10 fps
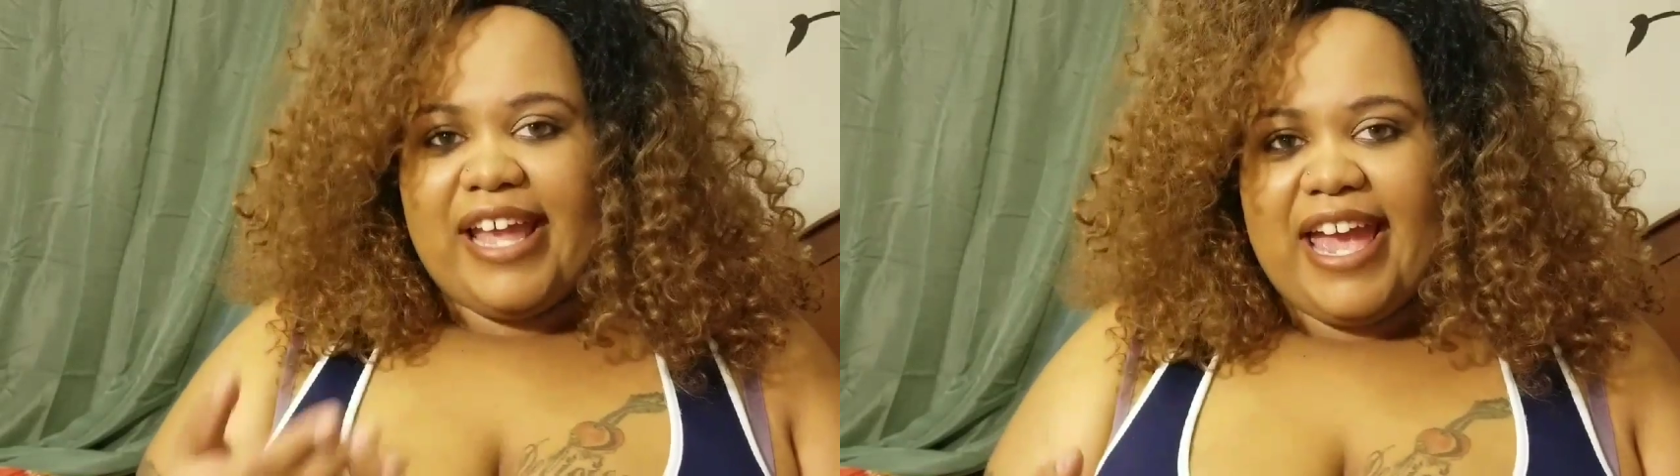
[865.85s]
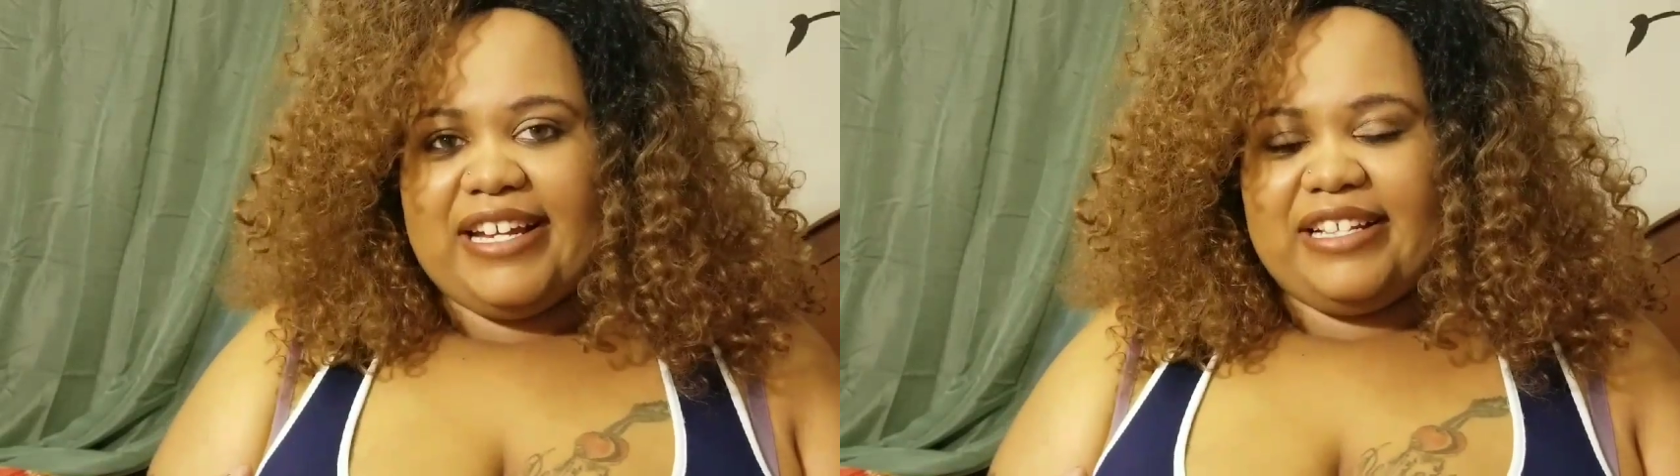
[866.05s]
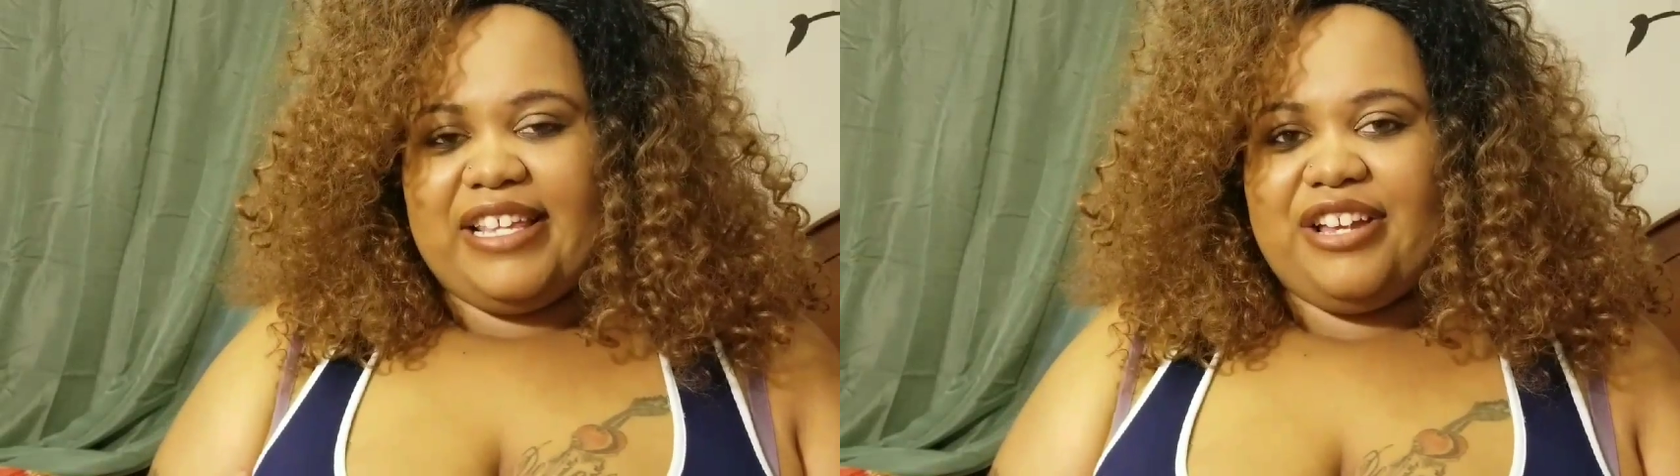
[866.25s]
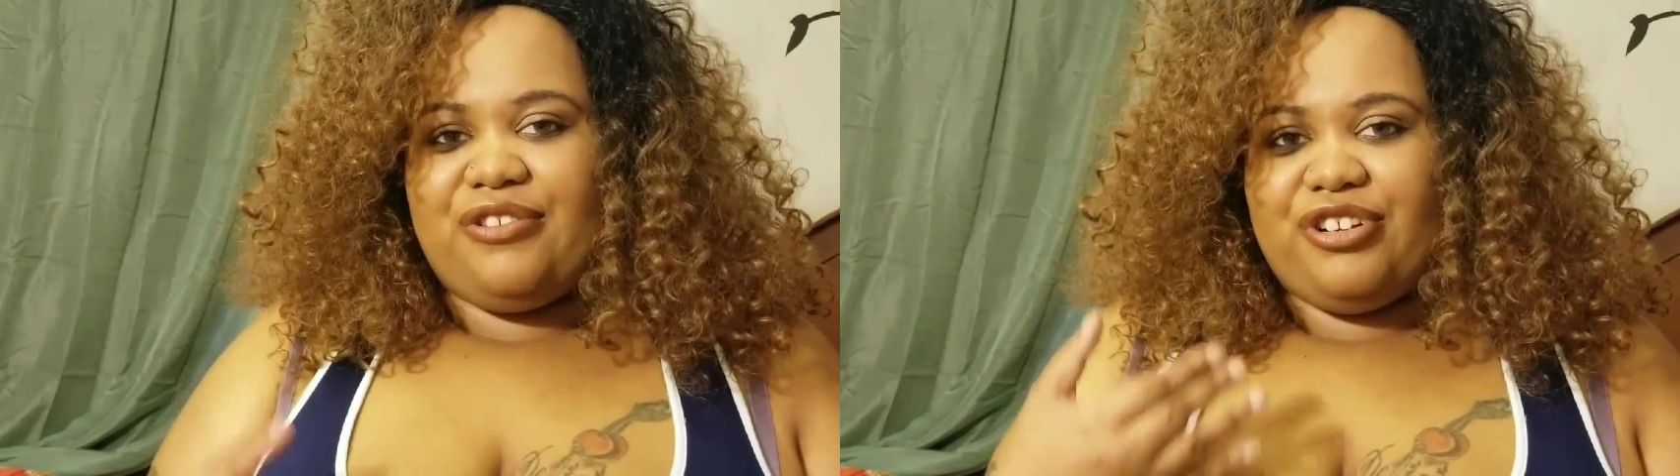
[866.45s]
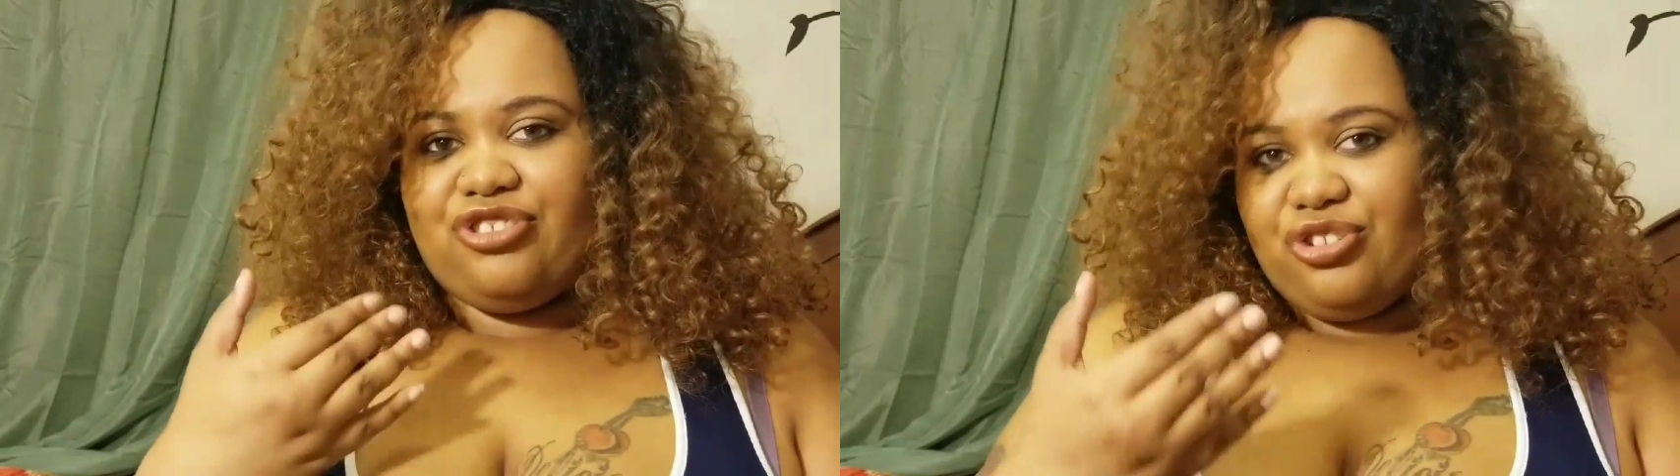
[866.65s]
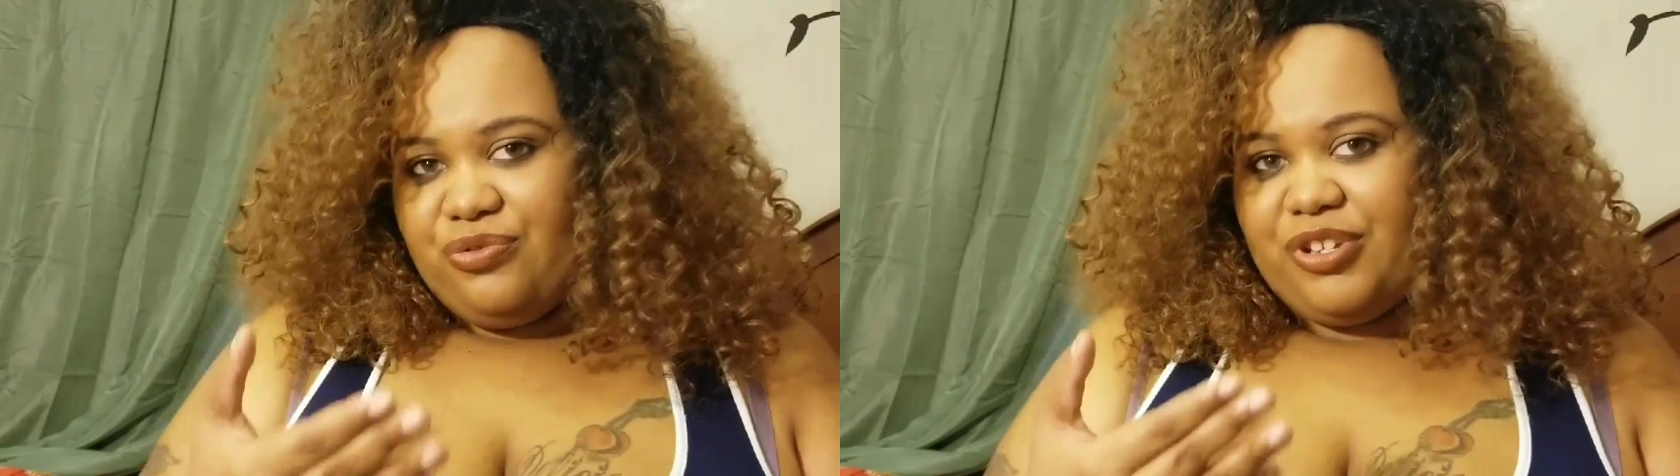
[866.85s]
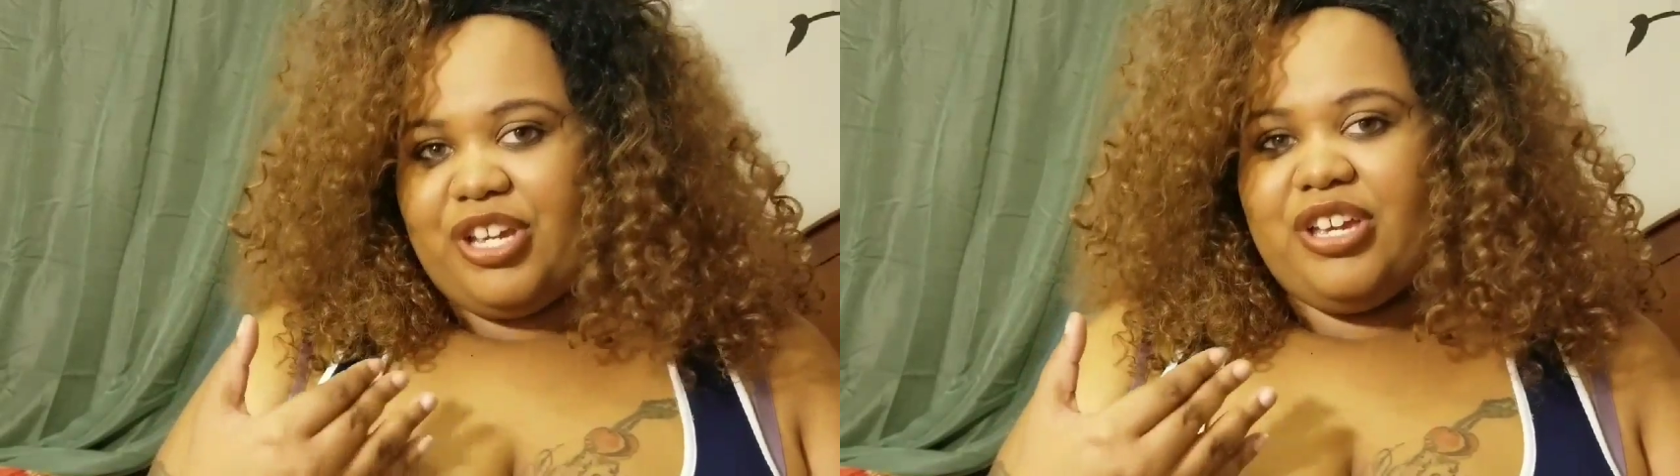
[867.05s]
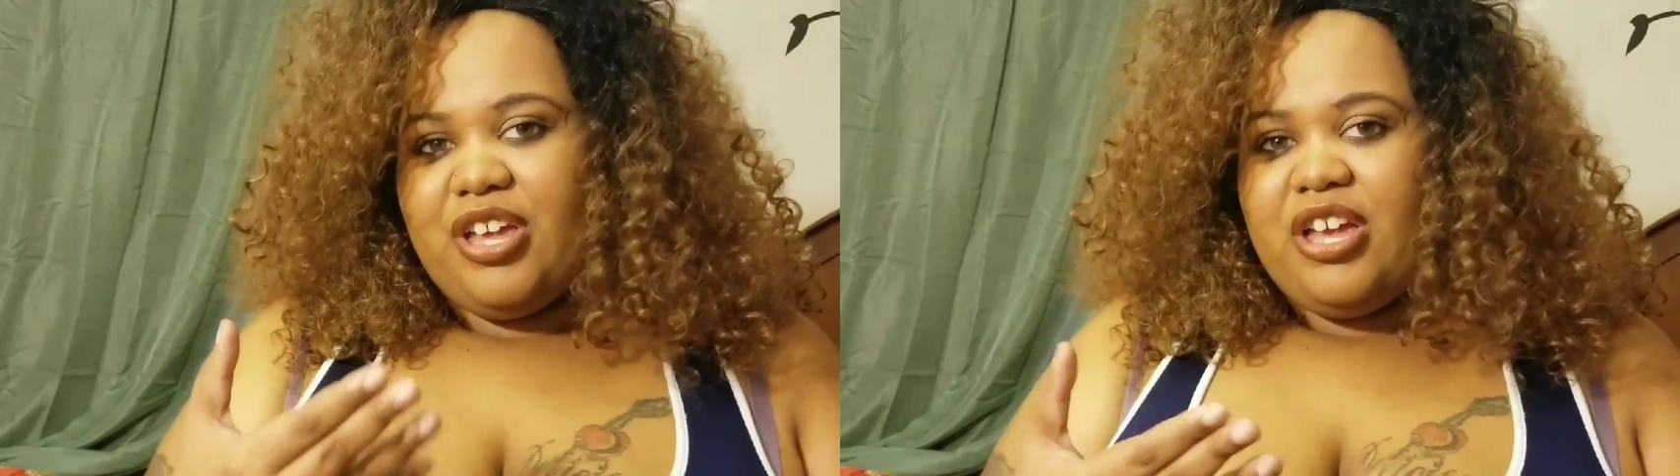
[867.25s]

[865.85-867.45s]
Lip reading: They had the thing on there so you can